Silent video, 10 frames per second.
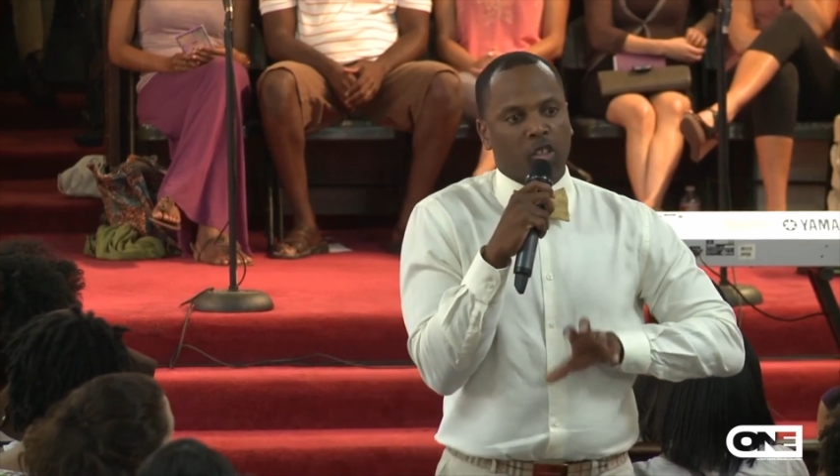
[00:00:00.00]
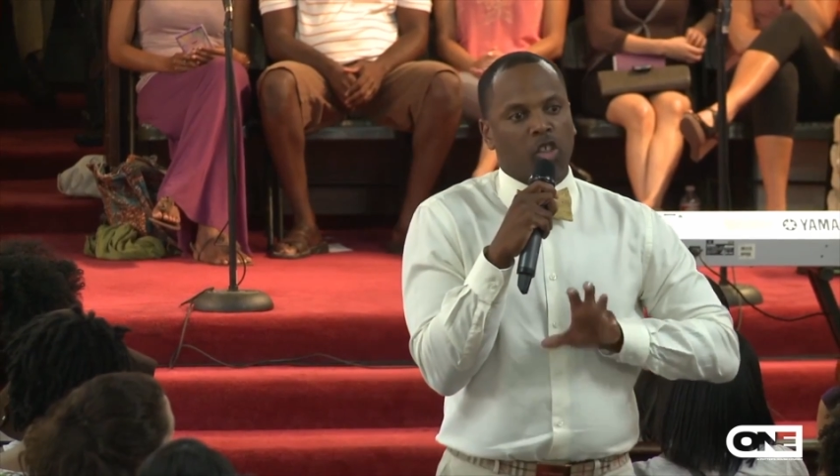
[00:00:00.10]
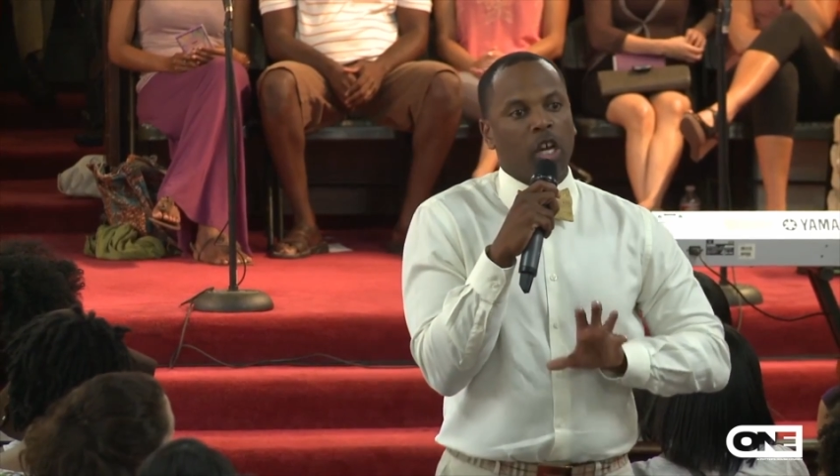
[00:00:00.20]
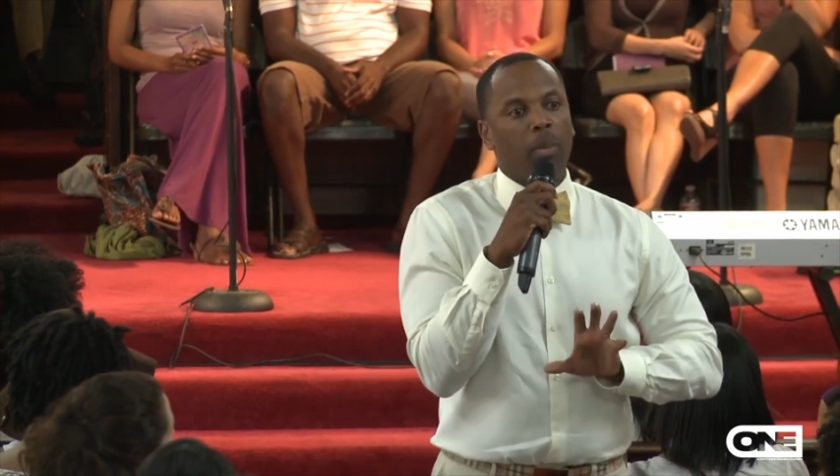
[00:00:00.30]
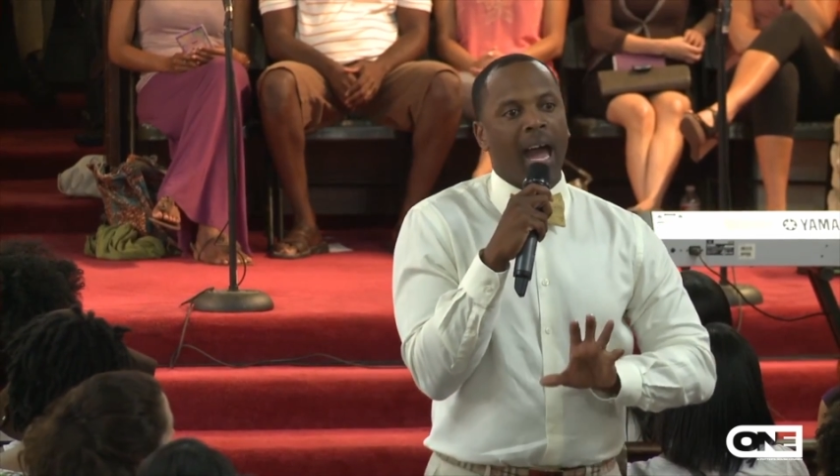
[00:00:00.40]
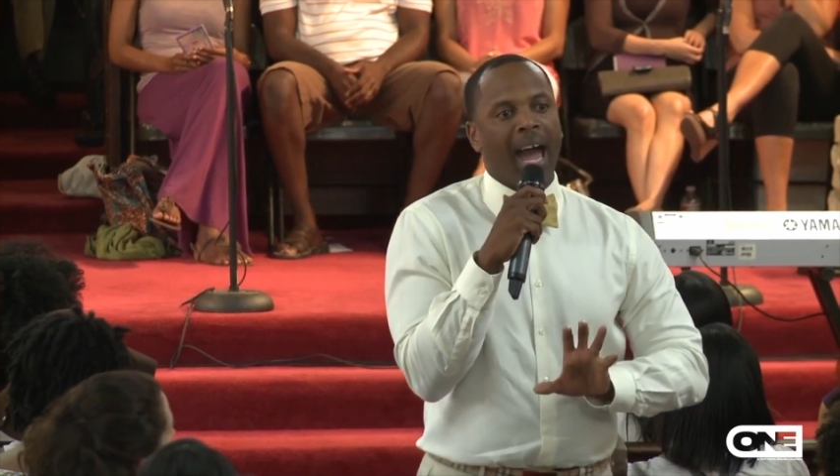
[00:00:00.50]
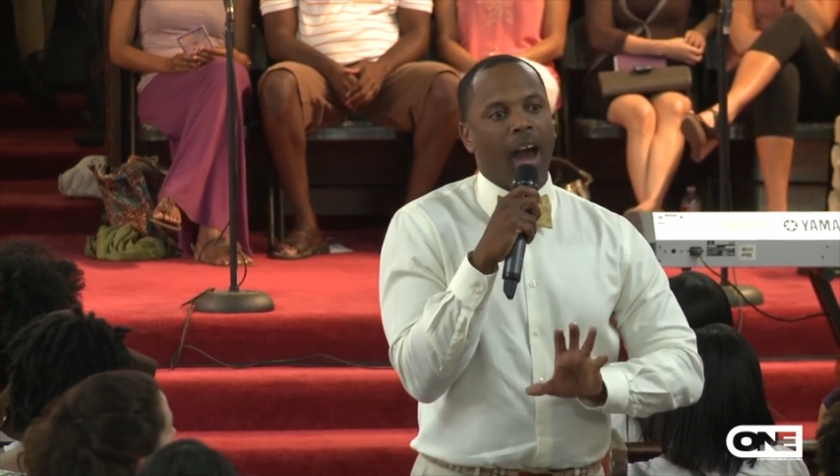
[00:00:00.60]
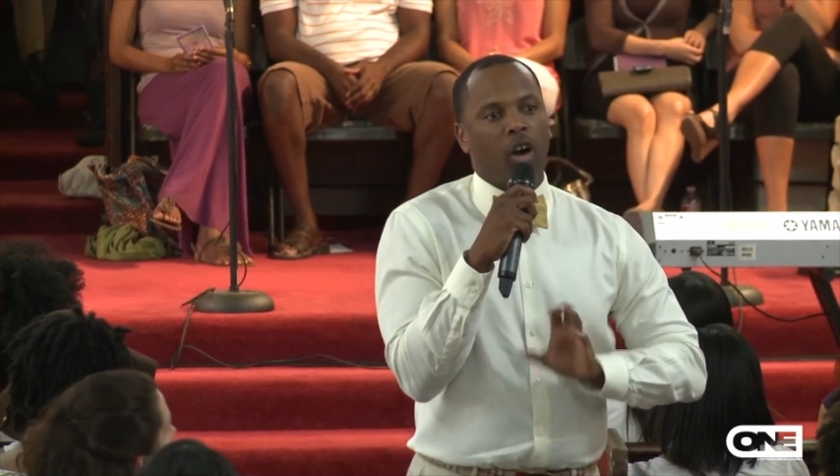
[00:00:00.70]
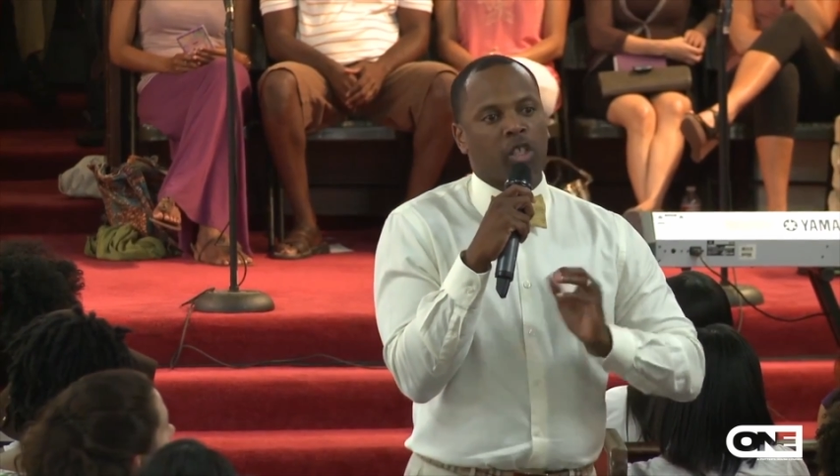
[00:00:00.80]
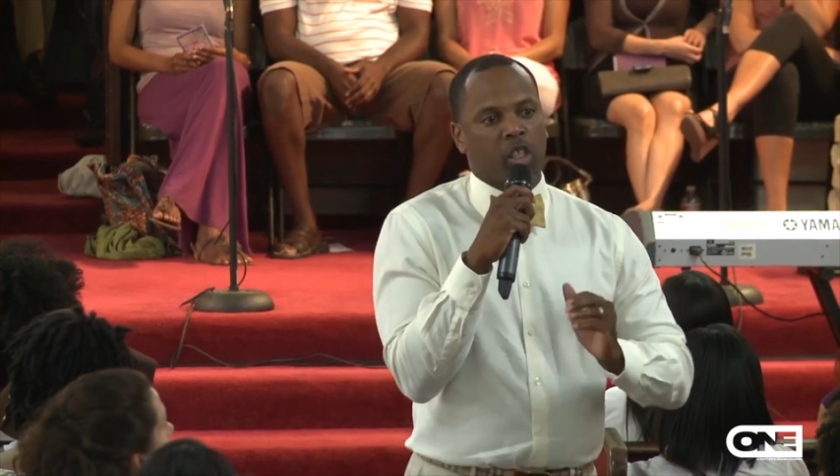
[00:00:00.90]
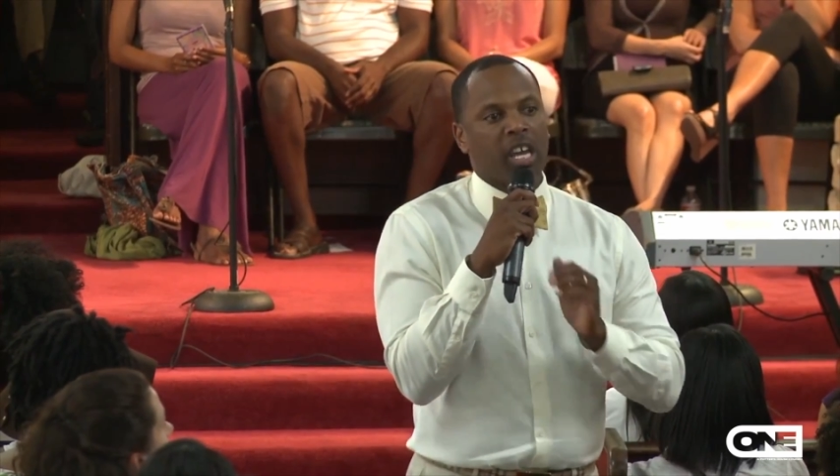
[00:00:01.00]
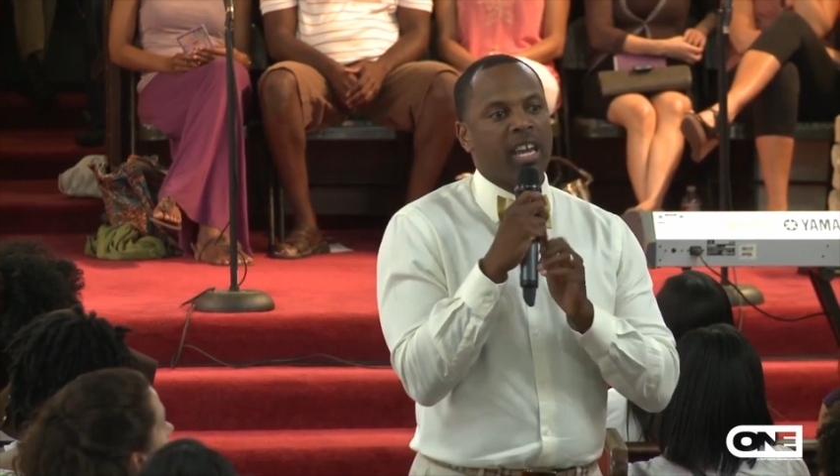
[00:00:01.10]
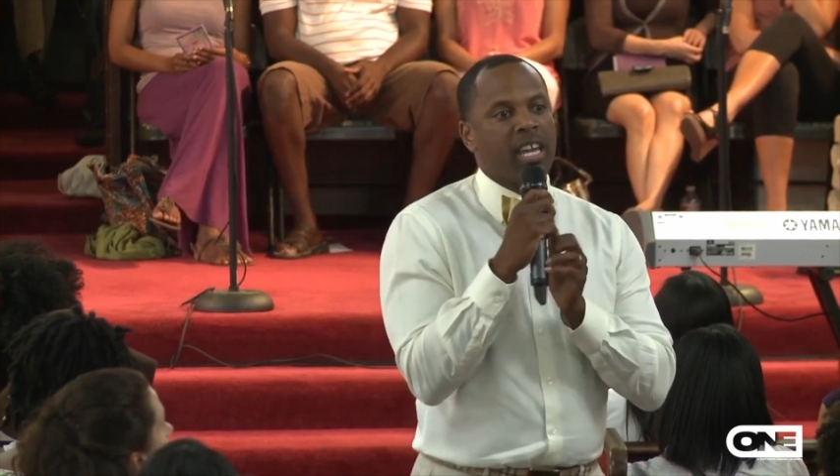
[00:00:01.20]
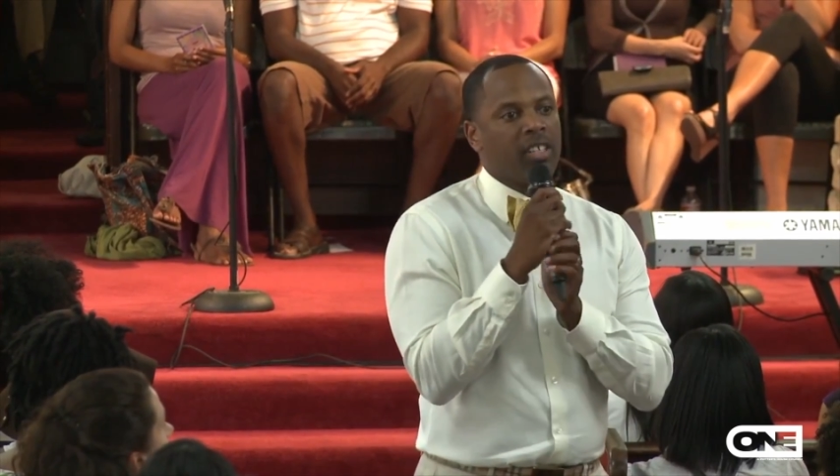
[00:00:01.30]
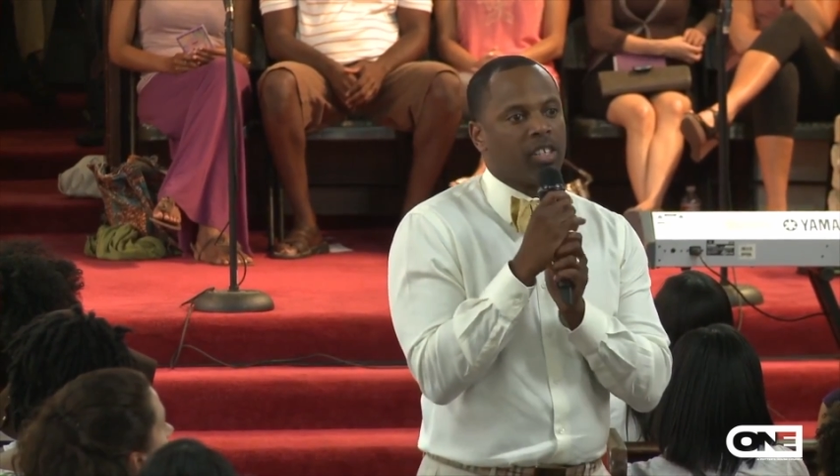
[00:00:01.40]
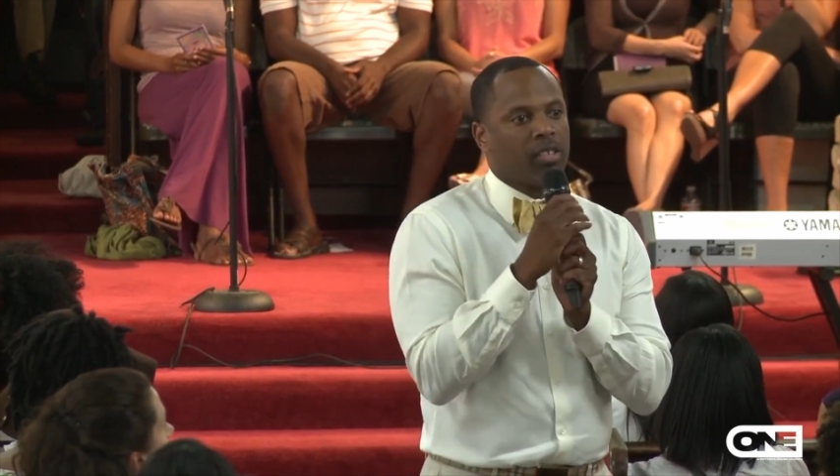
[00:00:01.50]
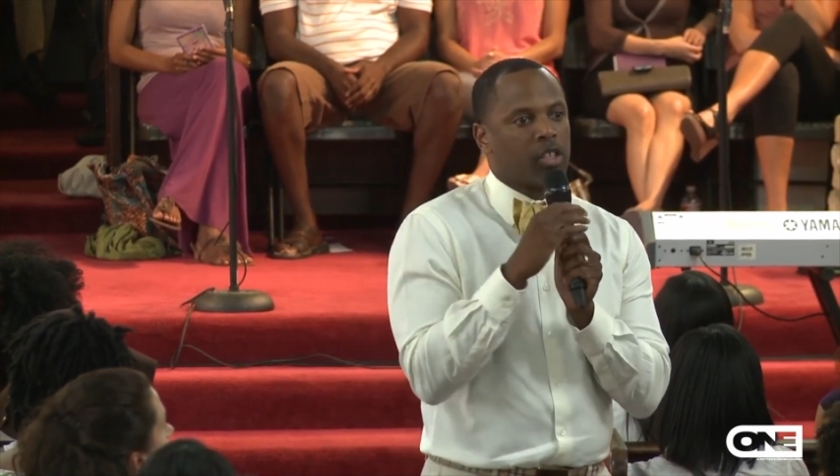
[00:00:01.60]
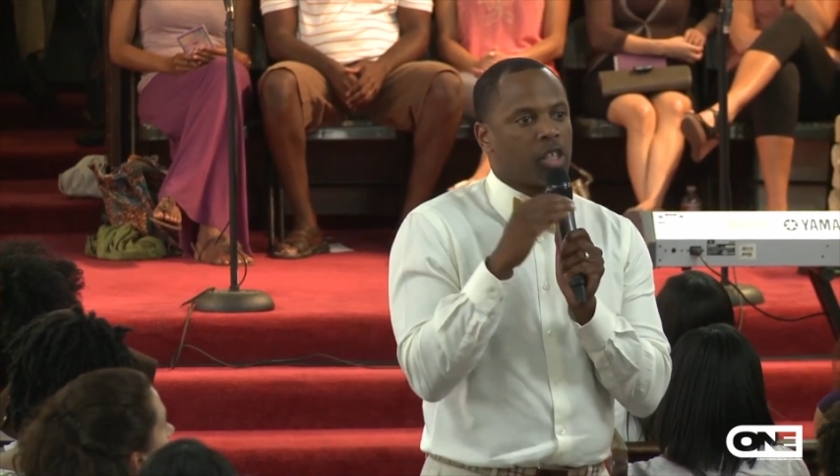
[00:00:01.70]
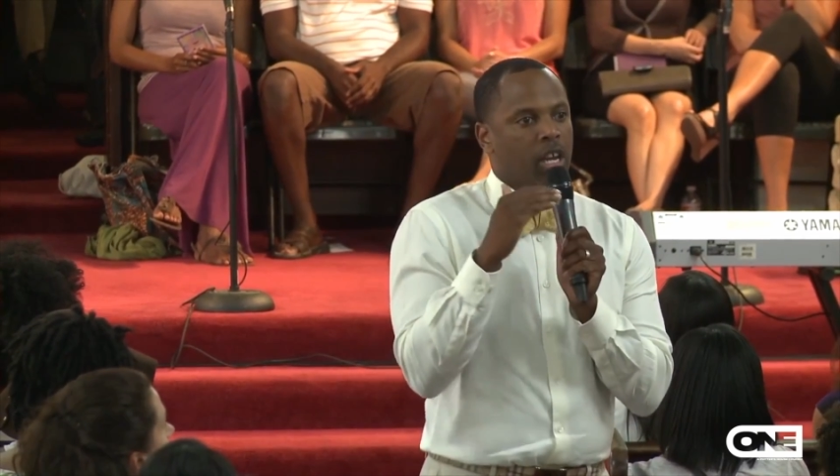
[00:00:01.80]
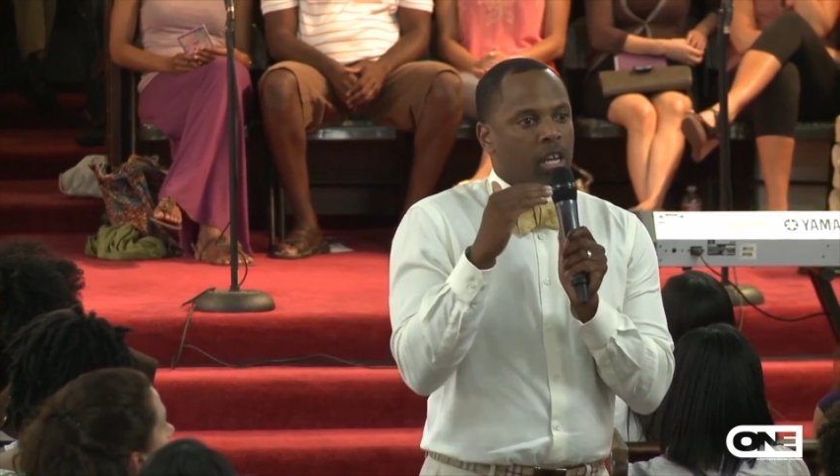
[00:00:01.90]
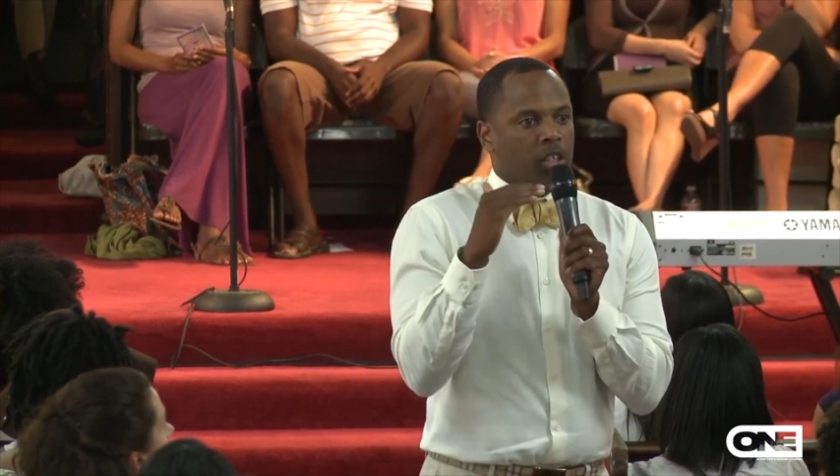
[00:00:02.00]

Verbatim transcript: somehow attain to this,